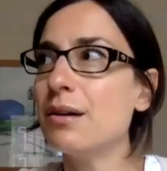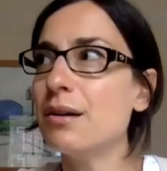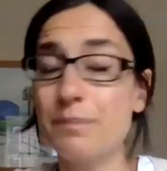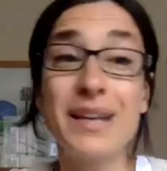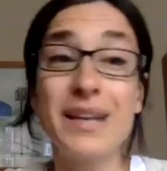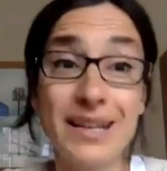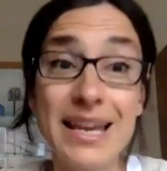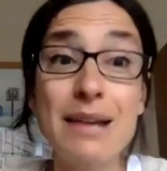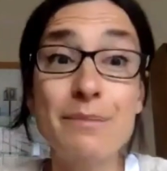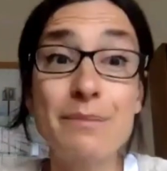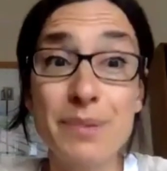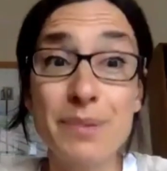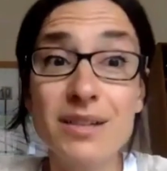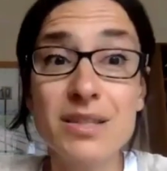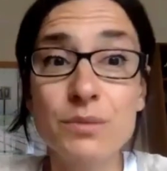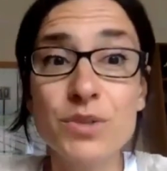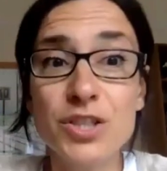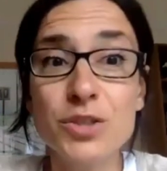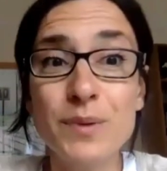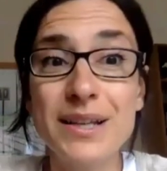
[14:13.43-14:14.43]
again, because it
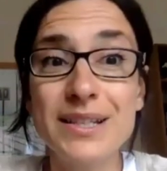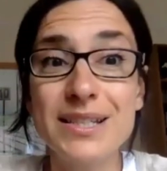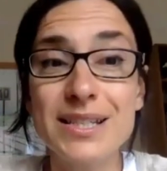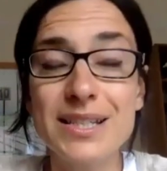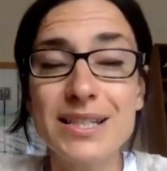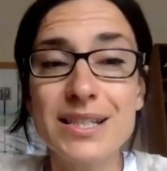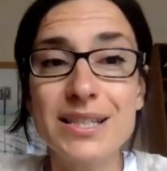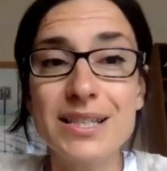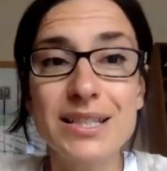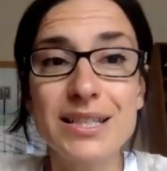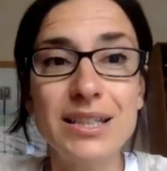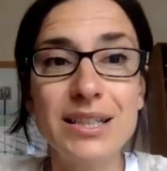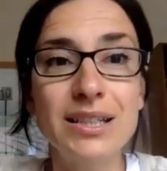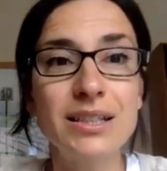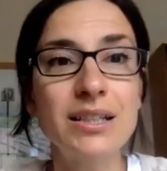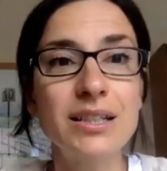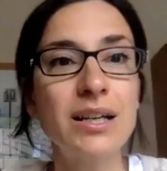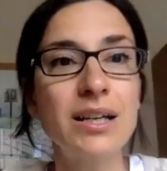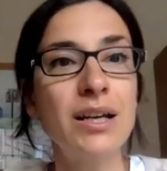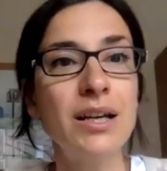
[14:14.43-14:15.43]
was
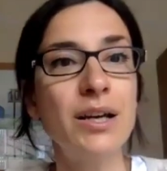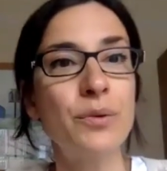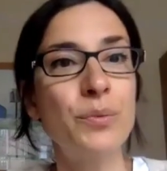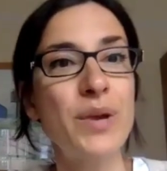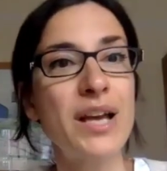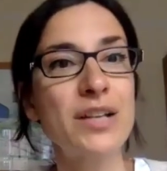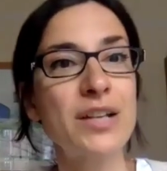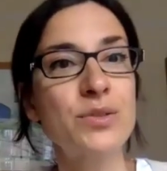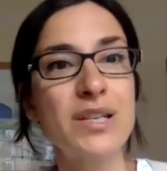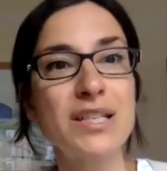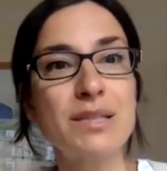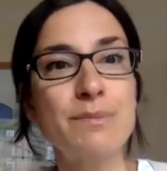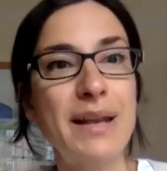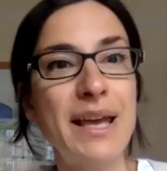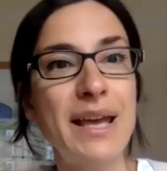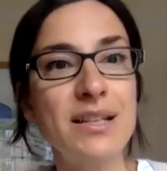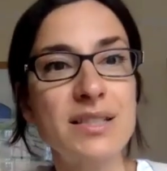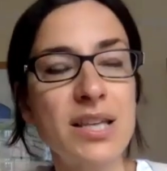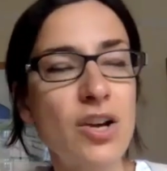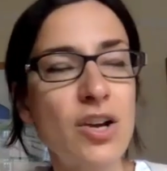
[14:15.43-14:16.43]
2016, we had to
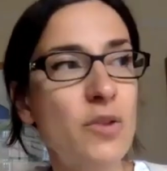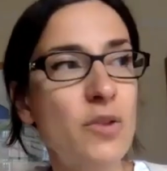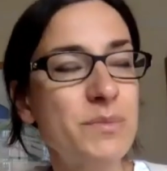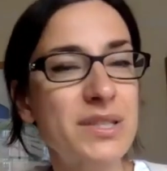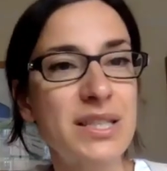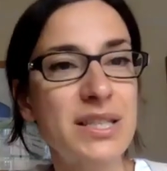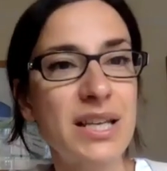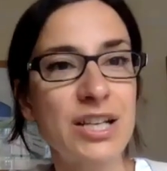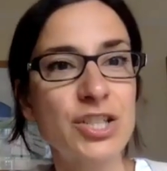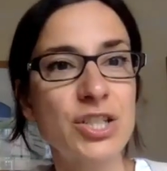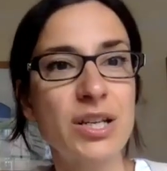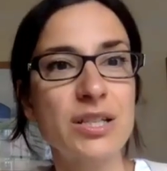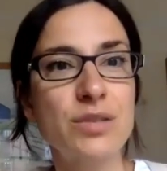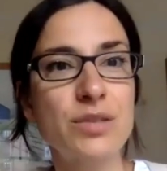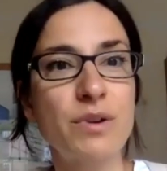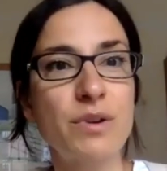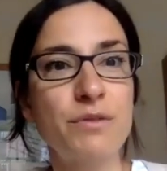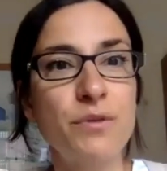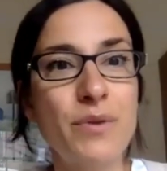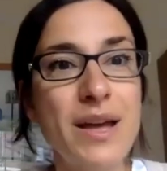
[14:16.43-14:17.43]
explain terms such as
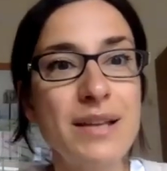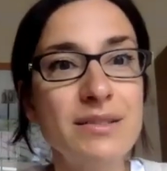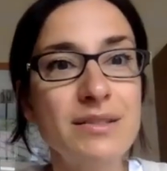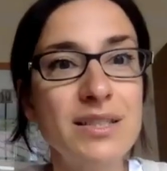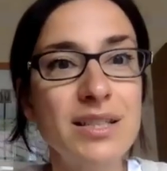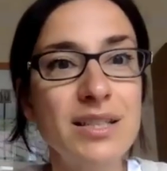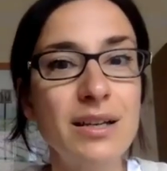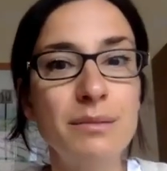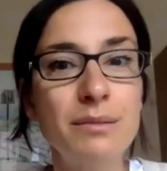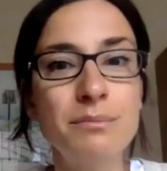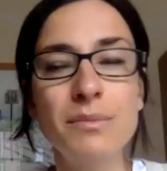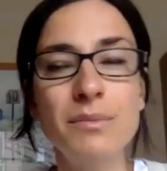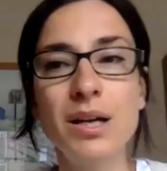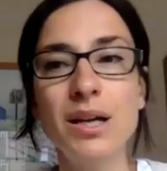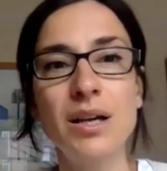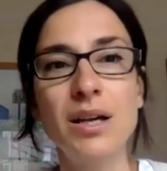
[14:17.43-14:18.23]
referendum,